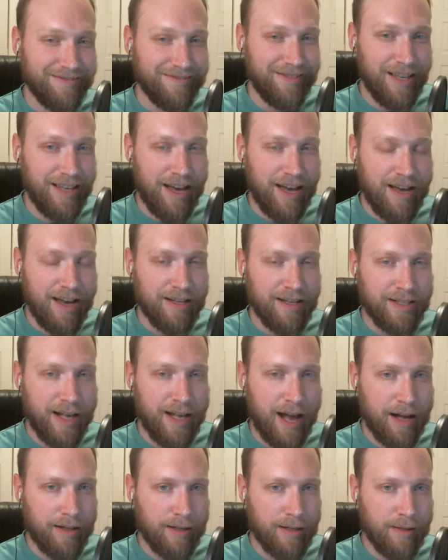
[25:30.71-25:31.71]
Yeah,
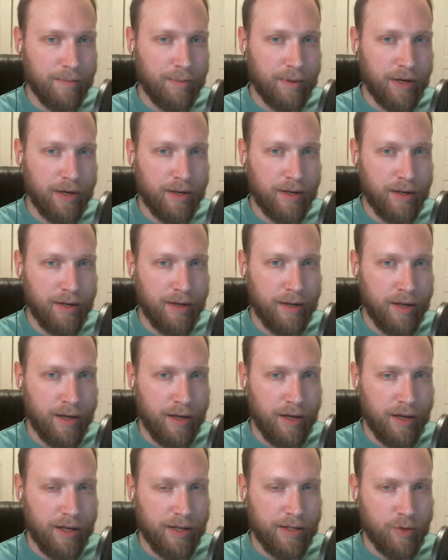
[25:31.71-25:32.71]
exactly. But
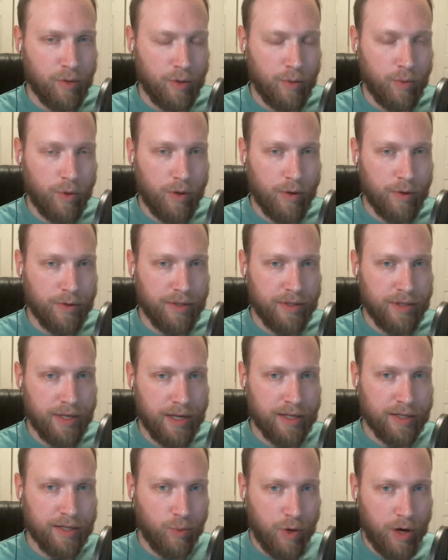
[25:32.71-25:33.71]
it's sort of one of those
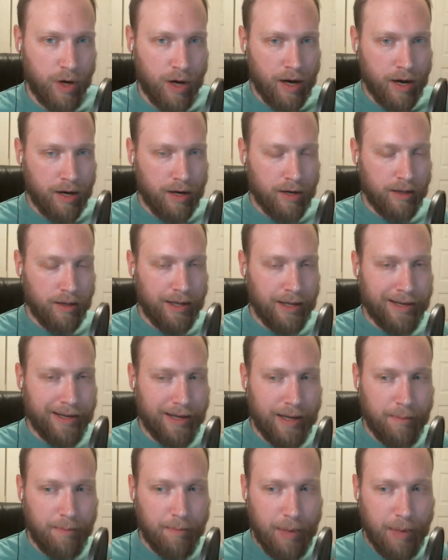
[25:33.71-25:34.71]
things where like
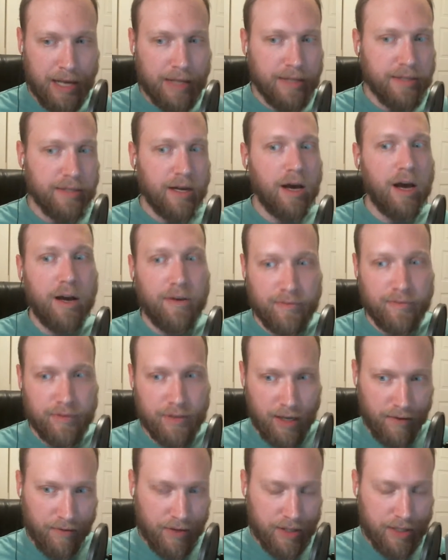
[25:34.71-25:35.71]
it pays off to
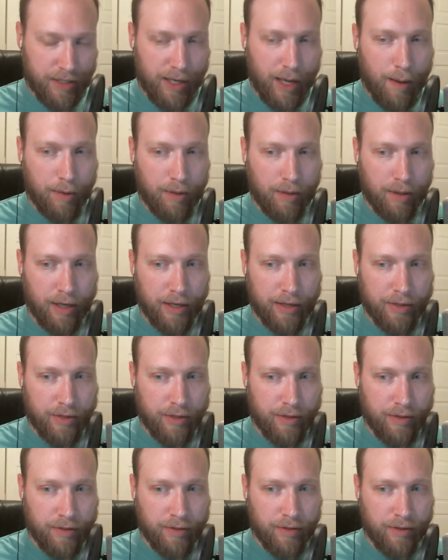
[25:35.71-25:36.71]
have the stamp
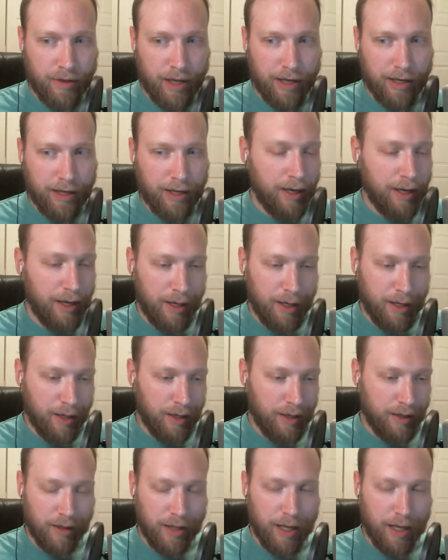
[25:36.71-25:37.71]
collection. Like
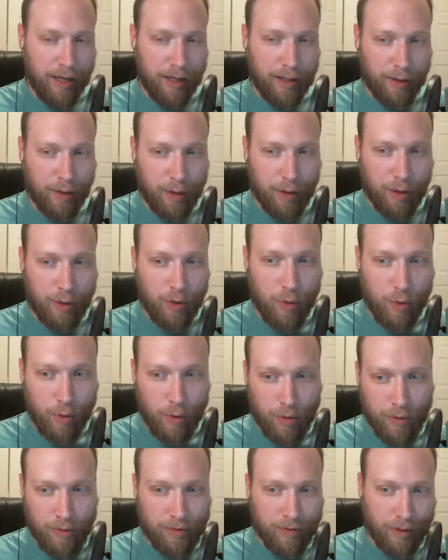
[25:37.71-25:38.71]
look who
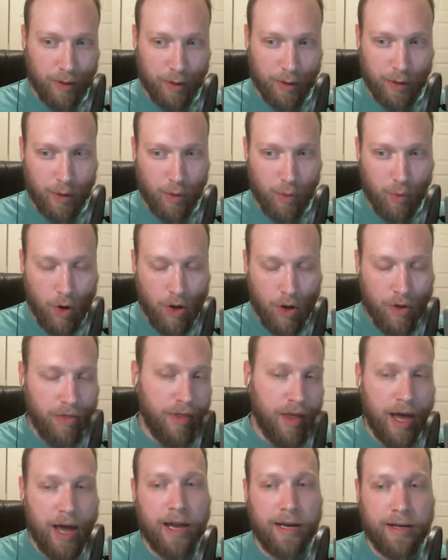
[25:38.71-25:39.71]
won
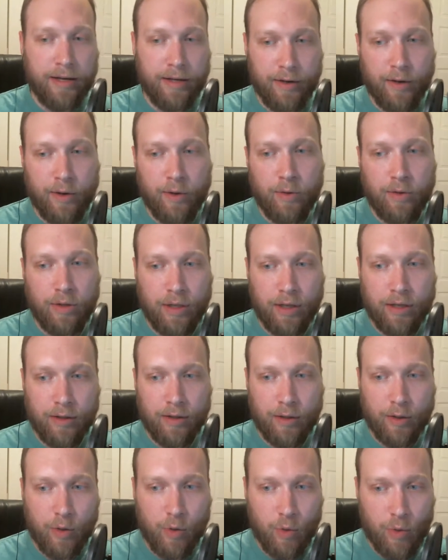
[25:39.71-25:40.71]
that, like
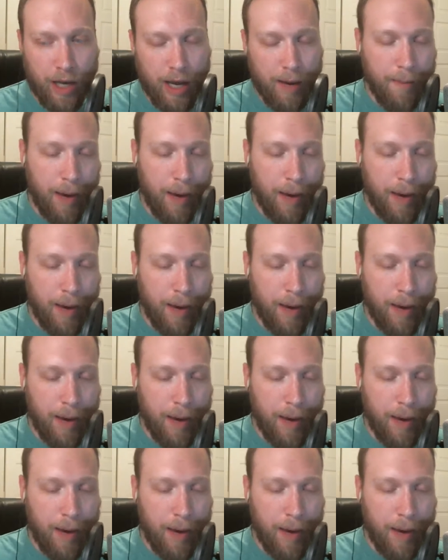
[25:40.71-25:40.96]
look who came